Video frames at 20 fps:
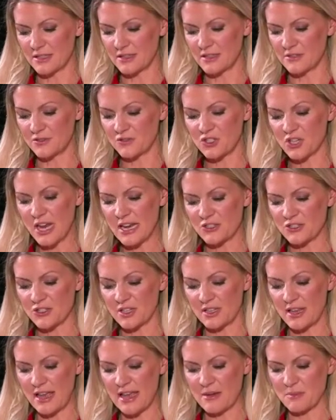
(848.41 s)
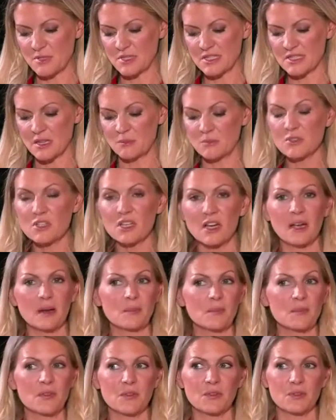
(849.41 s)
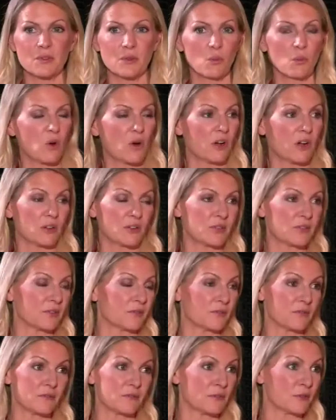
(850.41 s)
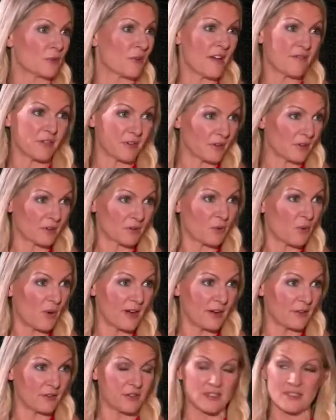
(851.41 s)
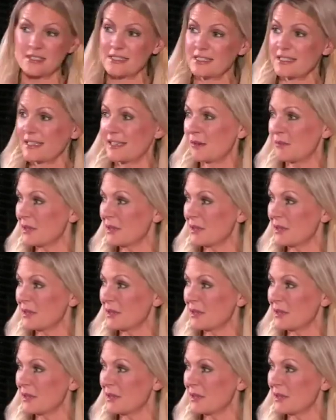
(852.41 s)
that have changed the game and sometimes the world forever, quite honestly.